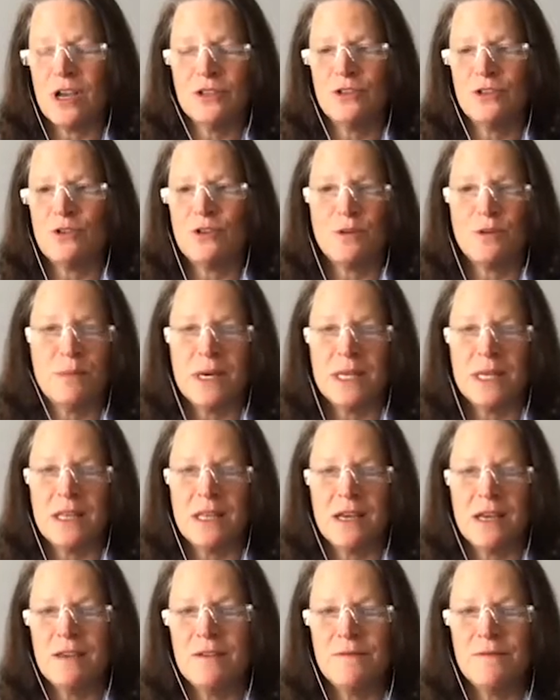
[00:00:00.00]
all my
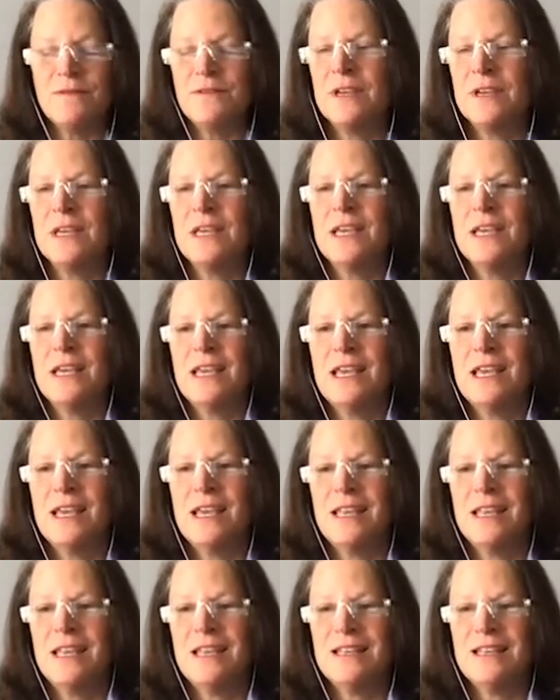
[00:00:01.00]
life.
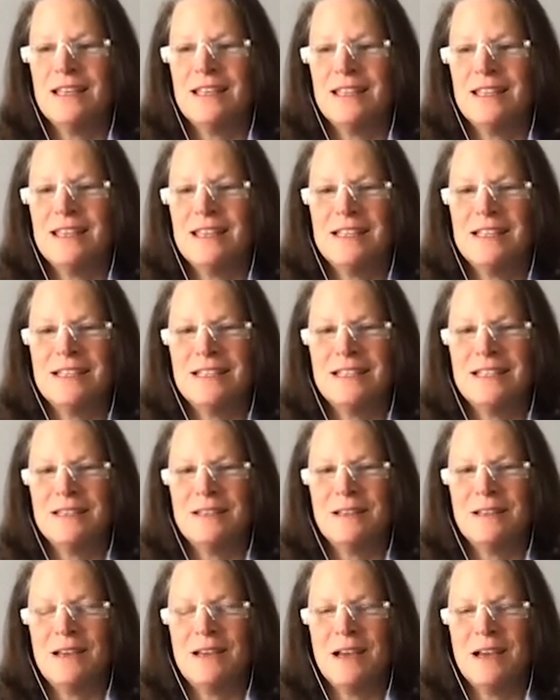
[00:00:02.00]
And
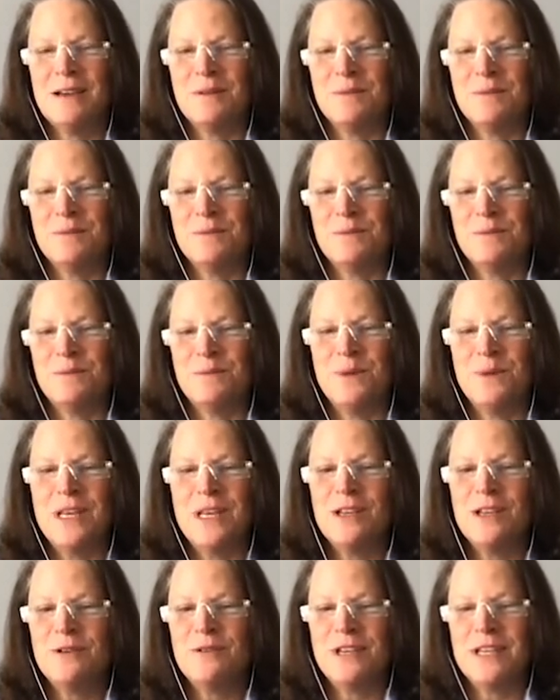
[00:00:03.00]
this
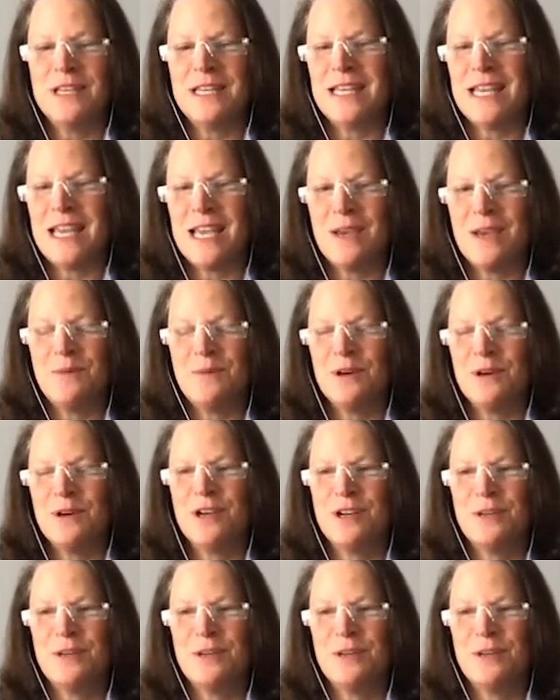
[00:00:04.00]
window today, we're going to